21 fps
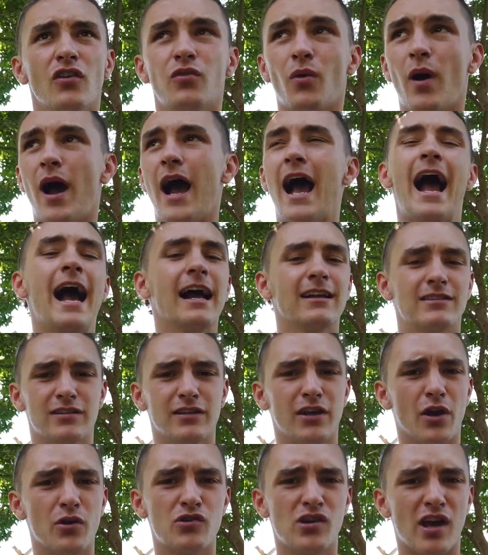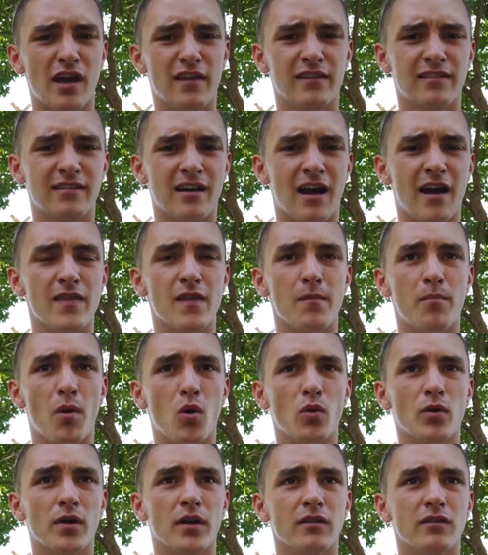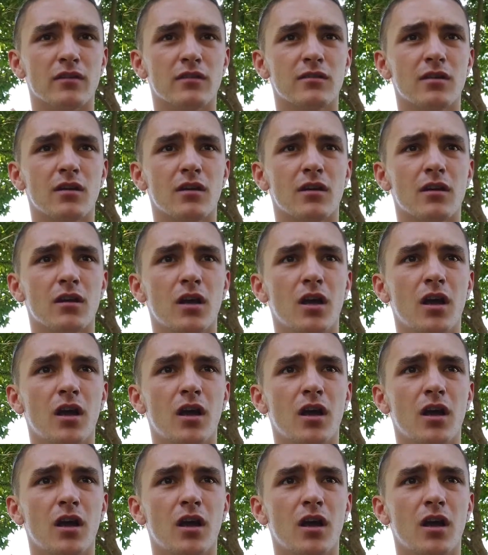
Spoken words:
So I had to go check this out in the Balkans.